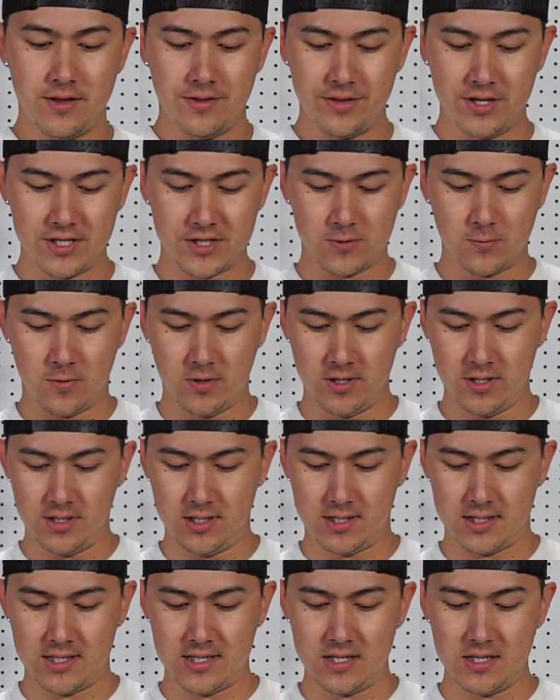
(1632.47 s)
This
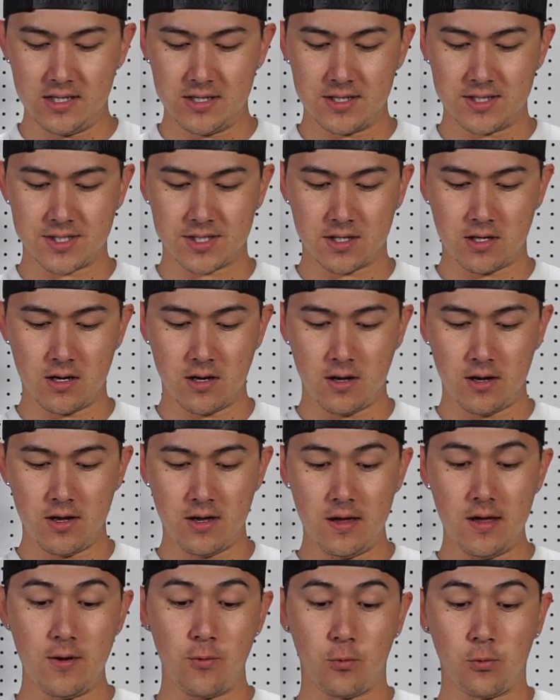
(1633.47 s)
one is
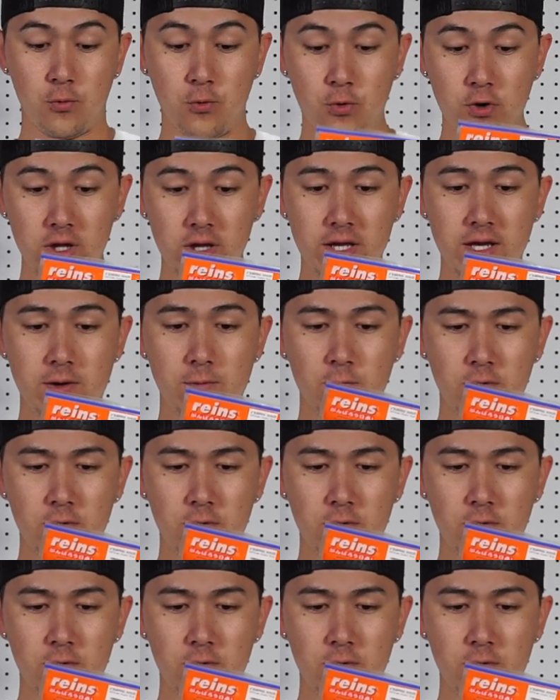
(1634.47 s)
a really,